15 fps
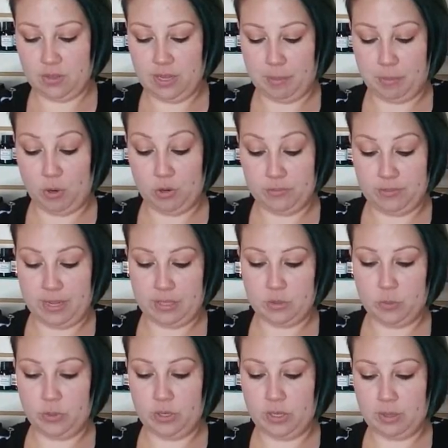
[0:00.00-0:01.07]
Okay, perfect.
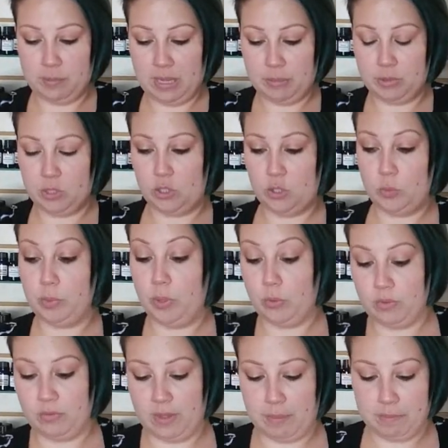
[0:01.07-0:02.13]
We're going to be able to do
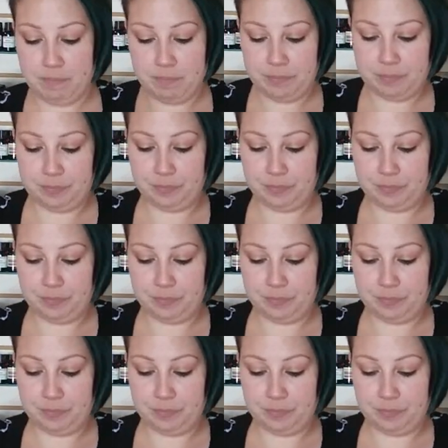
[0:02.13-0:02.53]
both of them.